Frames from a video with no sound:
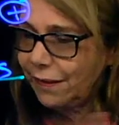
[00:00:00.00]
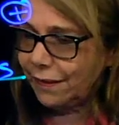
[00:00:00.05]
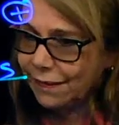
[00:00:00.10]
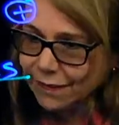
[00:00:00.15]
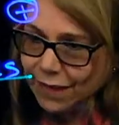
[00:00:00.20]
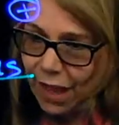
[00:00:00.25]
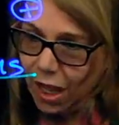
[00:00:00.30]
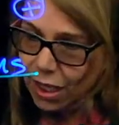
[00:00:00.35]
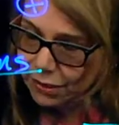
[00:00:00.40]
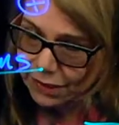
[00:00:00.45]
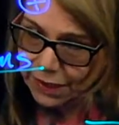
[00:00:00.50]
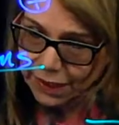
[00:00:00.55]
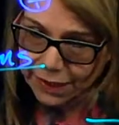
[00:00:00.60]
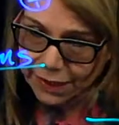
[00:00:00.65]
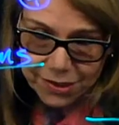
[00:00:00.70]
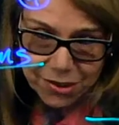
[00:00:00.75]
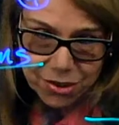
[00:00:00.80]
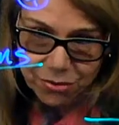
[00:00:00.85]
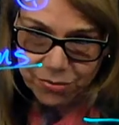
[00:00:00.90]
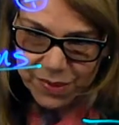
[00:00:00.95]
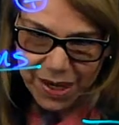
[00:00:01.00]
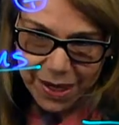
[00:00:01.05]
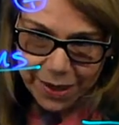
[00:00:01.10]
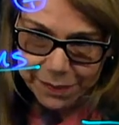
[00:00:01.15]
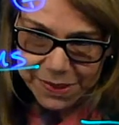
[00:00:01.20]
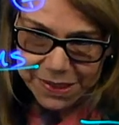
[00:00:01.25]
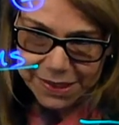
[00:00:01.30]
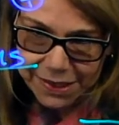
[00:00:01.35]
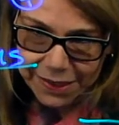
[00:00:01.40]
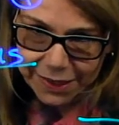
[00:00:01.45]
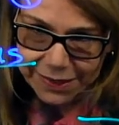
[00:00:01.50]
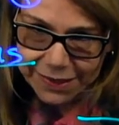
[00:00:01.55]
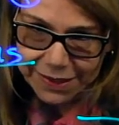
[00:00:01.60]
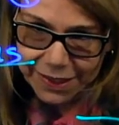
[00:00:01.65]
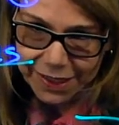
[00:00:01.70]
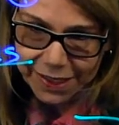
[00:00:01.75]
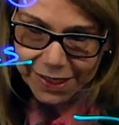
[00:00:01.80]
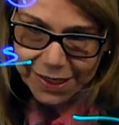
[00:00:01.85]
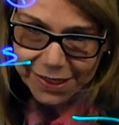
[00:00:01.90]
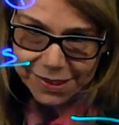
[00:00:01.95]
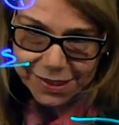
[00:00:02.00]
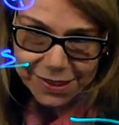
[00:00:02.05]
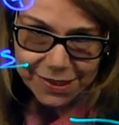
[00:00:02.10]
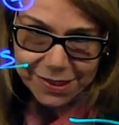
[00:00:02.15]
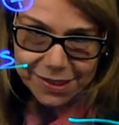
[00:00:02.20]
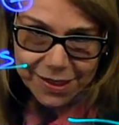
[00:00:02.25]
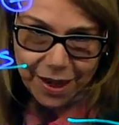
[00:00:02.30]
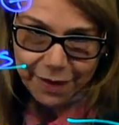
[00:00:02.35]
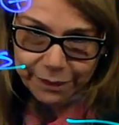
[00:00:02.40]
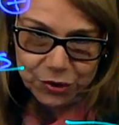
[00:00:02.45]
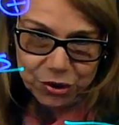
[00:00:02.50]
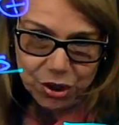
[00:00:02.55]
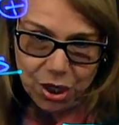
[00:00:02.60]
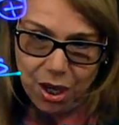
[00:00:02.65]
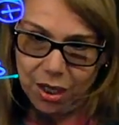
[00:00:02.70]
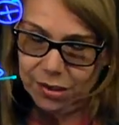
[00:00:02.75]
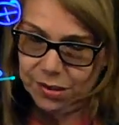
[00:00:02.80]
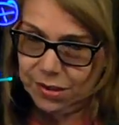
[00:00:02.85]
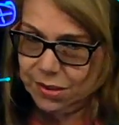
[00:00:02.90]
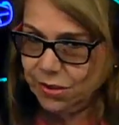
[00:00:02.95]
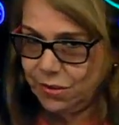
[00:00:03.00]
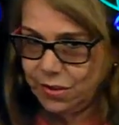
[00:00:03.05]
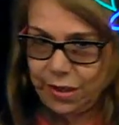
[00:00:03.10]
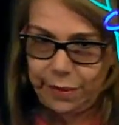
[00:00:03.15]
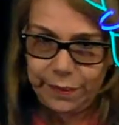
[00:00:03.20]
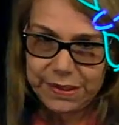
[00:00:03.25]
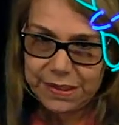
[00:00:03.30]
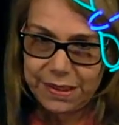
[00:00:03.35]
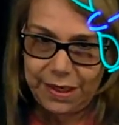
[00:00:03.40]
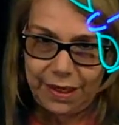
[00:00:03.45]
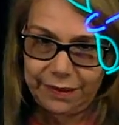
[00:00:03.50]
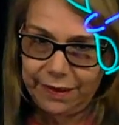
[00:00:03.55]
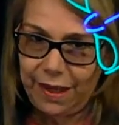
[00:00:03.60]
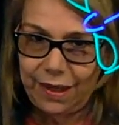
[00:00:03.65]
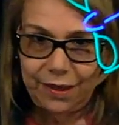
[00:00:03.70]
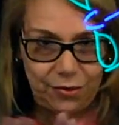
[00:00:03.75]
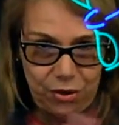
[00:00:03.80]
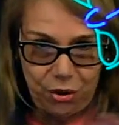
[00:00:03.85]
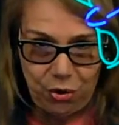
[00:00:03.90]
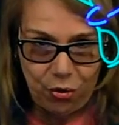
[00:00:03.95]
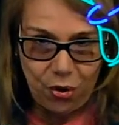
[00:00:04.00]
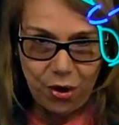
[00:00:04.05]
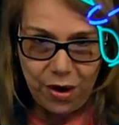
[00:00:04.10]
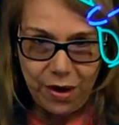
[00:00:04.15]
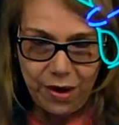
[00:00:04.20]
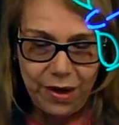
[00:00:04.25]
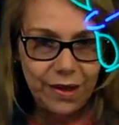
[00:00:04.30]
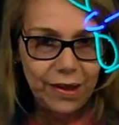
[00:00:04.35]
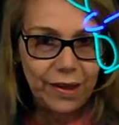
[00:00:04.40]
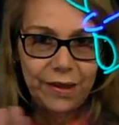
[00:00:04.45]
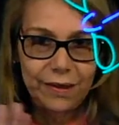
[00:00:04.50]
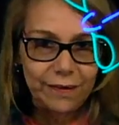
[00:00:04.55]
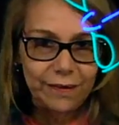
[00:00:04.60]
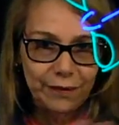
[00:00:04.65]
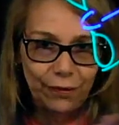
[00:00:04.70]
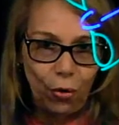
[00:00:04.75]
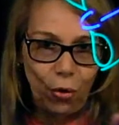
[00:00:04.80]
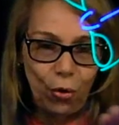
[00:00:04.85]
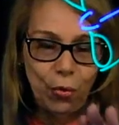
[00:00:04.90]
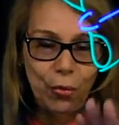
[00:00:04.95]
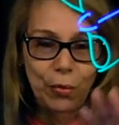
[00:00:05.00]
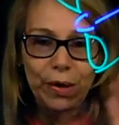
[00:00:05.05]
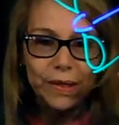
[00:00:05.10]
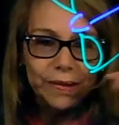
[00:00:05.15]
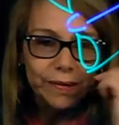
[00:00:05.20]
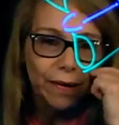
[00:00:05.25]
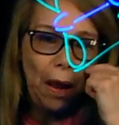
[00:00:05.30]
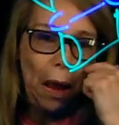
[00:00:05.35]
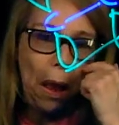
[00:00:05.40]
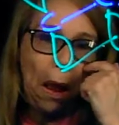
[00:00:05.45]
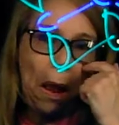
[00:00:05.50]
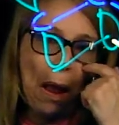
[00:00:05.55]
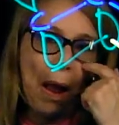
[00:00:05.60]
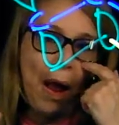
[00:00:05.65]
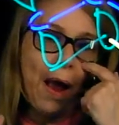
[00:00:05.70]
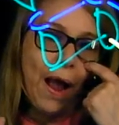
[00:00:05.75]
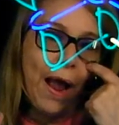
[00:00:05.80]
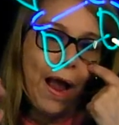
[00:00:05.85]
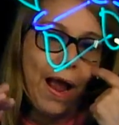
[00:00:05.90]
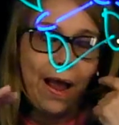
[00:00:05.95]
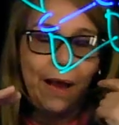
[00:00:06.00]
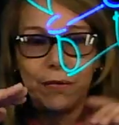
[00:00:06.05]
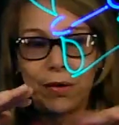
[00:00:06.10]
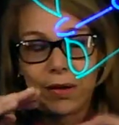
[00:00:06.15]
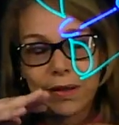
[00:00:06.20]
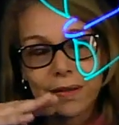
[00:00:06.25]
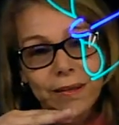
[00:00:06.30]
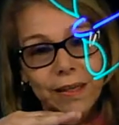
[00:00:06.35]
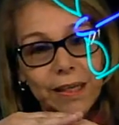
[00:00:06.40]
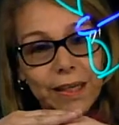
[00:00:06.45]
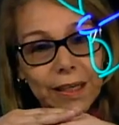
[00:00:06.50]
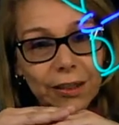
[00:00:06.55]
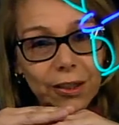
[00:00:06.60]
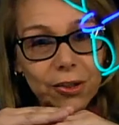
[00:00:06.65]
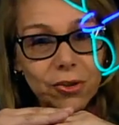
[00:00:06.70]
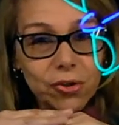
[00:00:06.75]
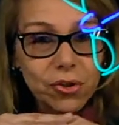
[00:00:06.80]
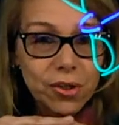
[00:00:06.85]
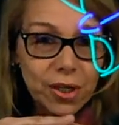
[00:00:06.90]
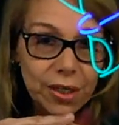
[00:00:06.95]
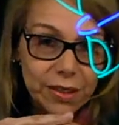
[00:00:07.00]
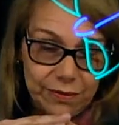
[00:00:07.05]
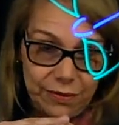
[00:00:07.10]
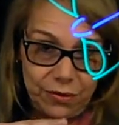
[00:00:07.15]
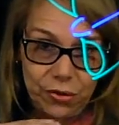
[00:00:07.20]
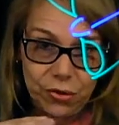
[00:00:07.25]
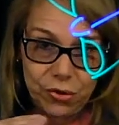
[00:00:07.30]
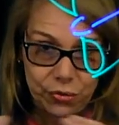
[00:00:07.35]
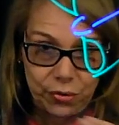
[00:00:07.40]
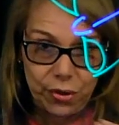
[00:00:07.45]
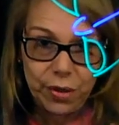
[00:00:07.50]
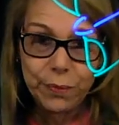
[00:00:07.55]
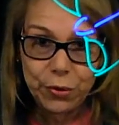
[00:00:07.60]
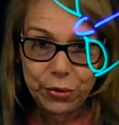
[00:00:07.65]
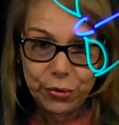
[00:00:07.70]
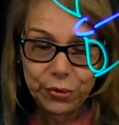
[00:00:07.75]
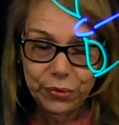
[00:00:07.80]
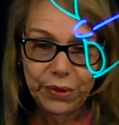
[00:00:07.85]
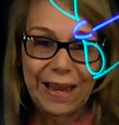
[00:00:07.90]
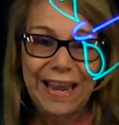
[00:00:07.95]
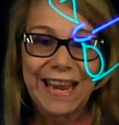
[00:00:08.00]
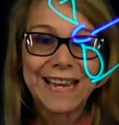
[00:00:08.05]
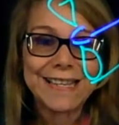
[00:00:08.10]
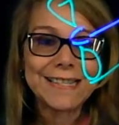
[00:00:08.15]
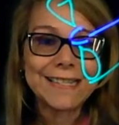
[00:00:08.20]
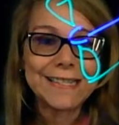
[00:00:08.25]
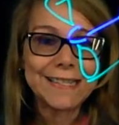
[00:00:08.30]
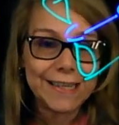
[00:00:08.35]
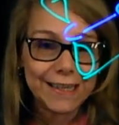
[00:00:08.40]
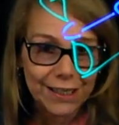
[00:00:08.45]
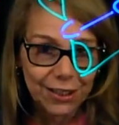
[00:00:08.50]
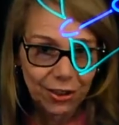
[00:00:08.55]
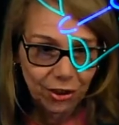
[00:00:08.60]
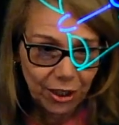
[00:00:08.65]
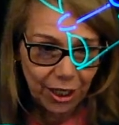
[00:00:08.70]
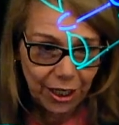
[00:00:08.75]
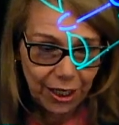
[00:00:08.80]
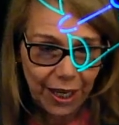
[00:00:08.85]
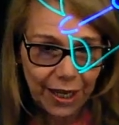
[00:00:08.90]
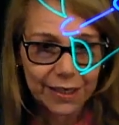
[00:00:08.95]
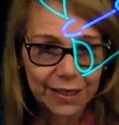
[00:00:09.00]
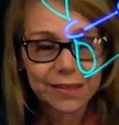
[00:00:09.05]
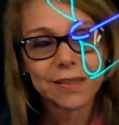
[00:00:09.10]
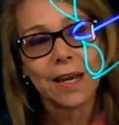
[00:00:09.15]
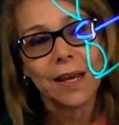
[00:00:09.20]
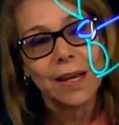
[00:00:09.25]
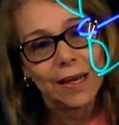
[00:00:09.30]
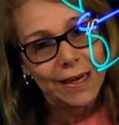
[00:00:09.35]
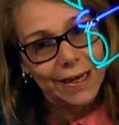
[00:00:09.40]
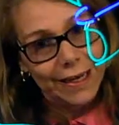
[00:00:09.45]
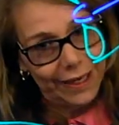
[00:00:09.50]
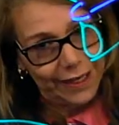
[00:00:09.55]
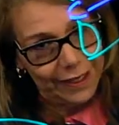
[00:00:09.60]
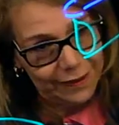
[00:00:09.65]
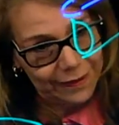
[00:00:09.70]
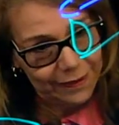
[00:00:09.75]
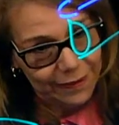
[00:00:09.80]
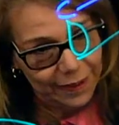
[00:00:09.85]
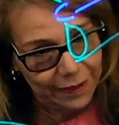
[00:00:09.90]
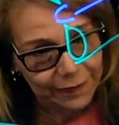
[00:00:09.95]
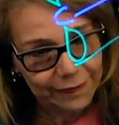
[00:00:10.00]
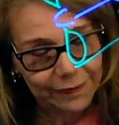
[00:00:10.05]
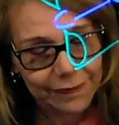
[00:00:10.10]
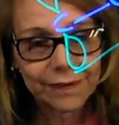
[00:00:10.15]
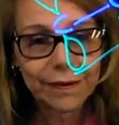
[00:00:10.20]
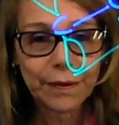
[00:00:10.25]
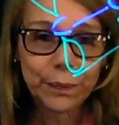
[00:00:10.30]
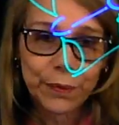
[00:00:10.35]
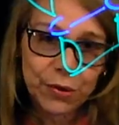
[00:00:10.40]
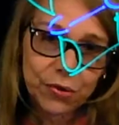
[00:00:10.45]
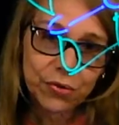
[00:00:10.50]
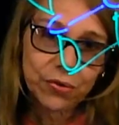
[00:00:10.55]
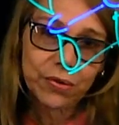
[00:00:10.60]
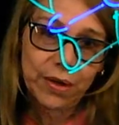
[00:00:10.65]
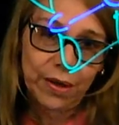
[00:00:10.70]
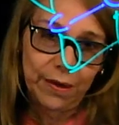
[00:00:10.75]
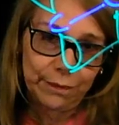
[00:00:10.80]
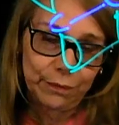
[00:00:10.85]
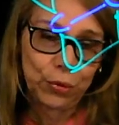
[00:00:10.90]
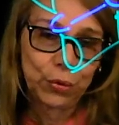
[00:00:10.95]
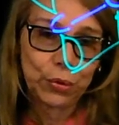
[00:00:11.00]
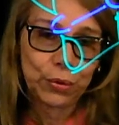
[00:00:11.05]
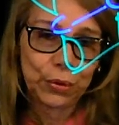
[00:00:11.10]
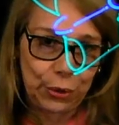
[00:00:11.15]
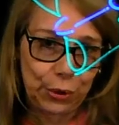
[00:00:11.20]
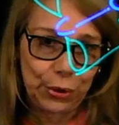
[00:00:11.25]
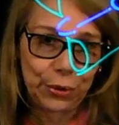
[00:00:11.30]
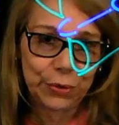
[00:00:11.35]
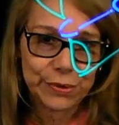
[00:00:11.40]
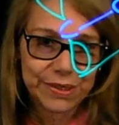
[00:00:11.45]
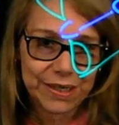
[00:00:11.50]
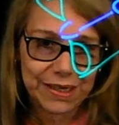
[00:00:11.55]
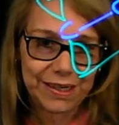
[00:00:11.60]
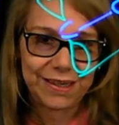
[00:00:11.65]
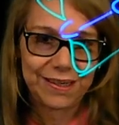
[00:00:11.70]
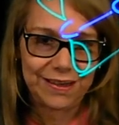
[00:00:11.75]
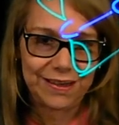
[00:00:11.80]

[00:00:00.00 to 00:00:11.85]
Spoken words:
not like sometimes it's like this, a snapshot, sometimes it's like that. No, it is always have the electrons distribute and delocalize, and this is a picture that more closely